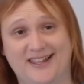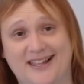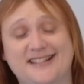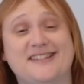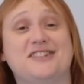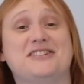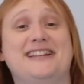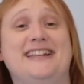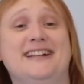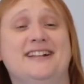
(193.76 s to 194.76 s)

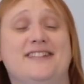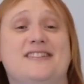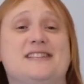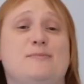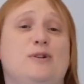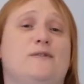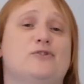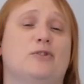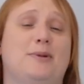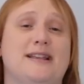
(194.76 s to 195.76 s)
Essentially, this move
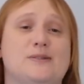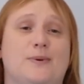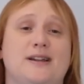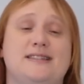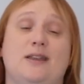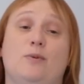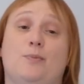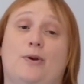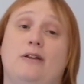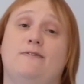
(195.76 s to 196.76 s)
to replace Whitey
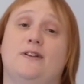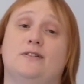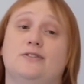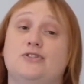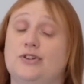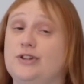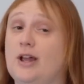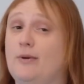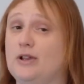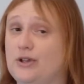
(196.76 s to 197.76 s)
with Breitfeld should
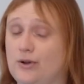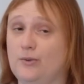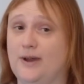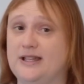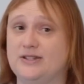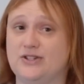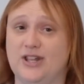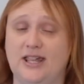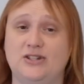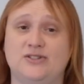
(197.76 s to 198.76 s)
go a long way to
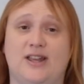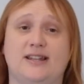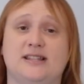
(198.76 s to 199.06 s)
change that,